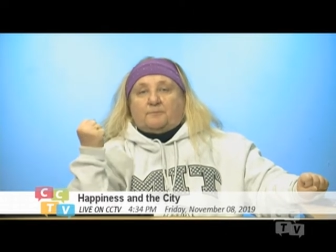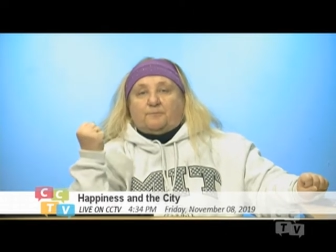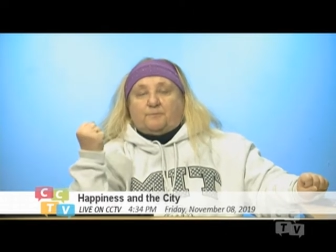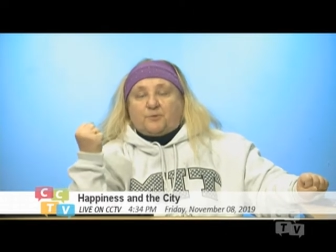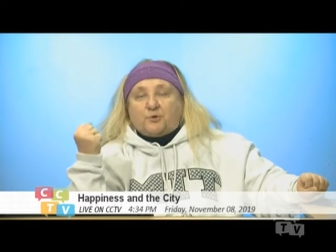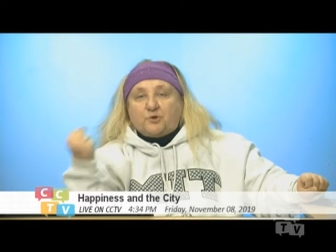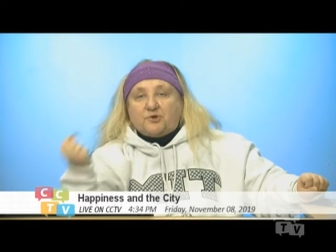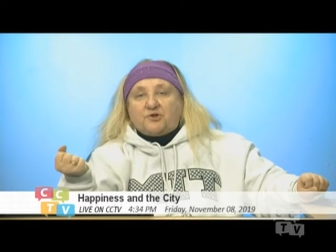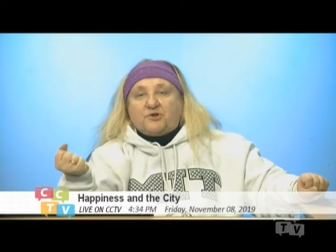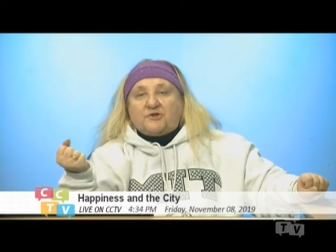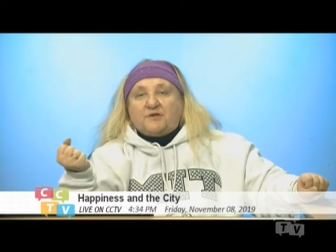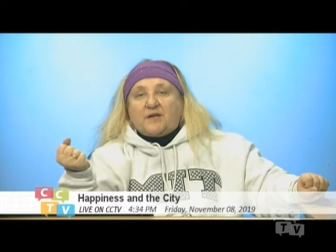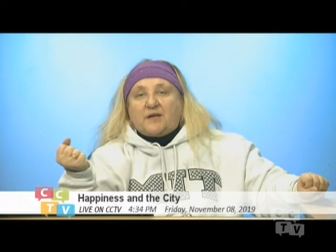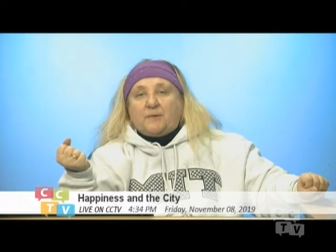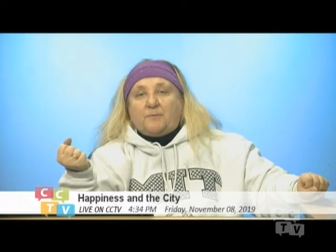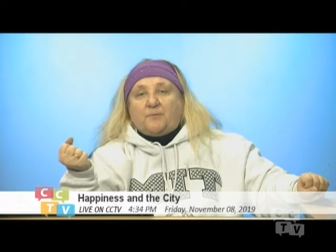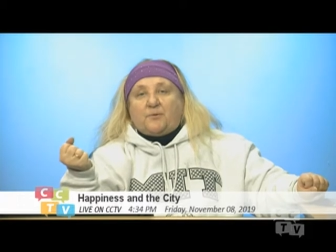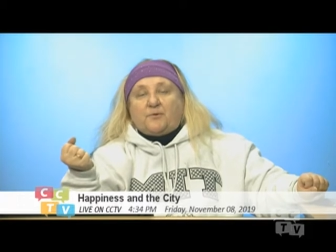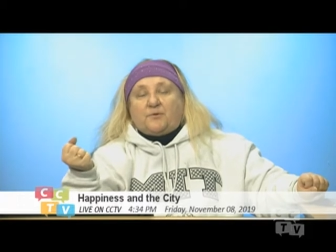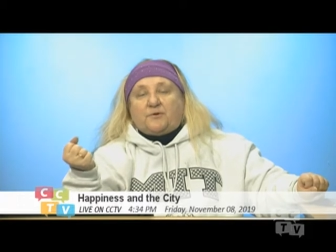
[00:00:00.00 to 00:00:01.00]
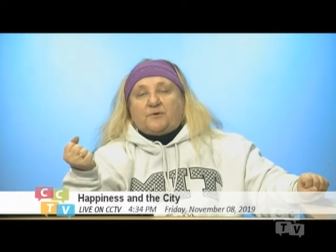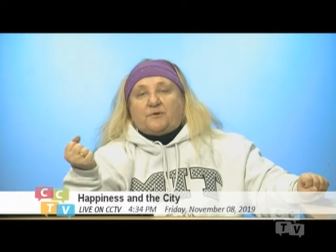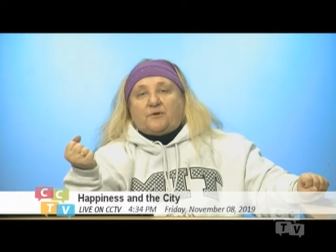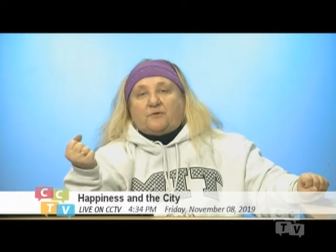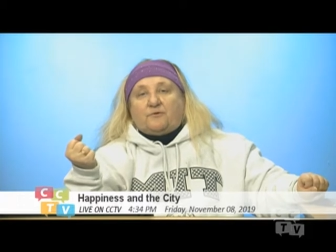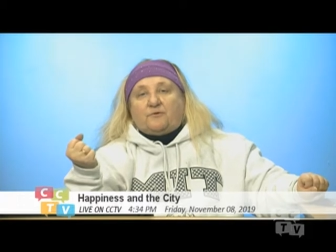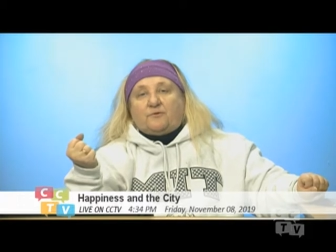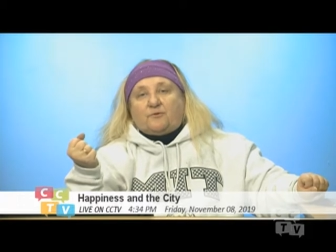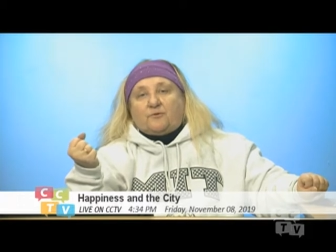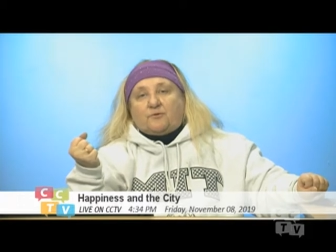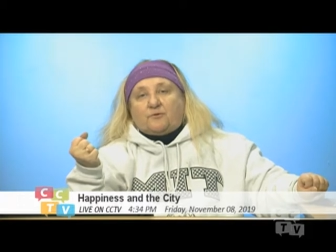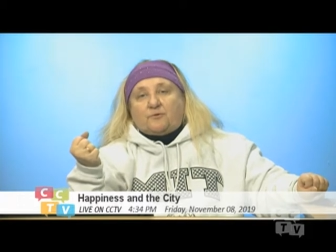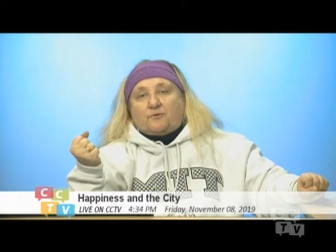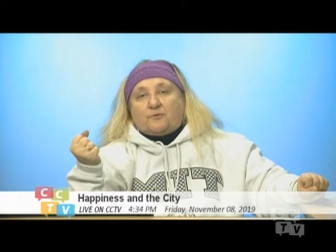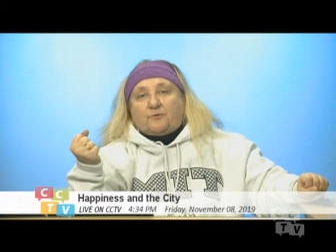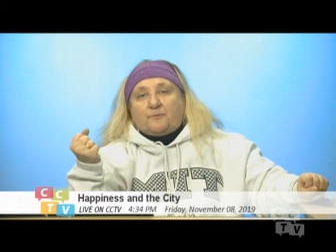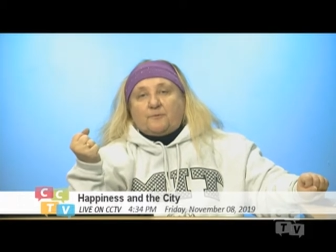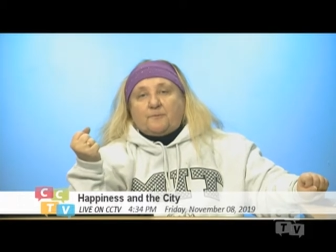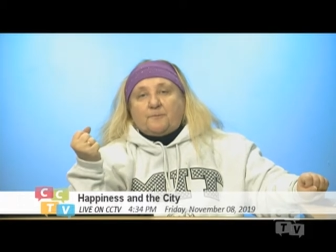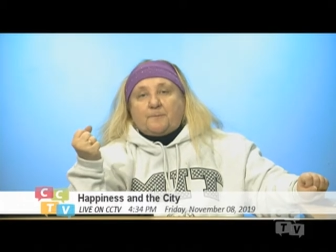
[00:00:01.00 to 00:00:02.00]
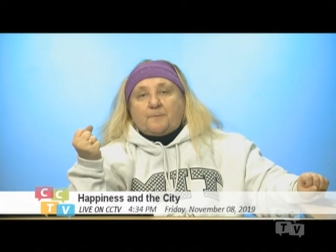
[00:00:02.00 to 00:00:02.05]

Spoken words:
push their point of view